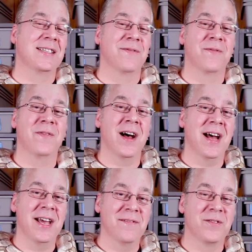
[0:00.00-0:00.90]

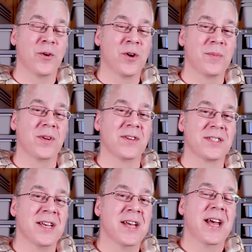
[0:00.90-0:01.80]
5
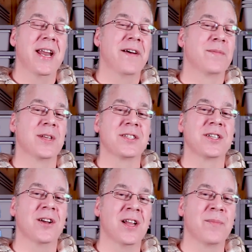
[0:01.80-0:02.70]
normals and have them
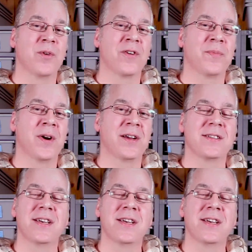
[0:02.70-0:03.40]
listed all on Morphmarket,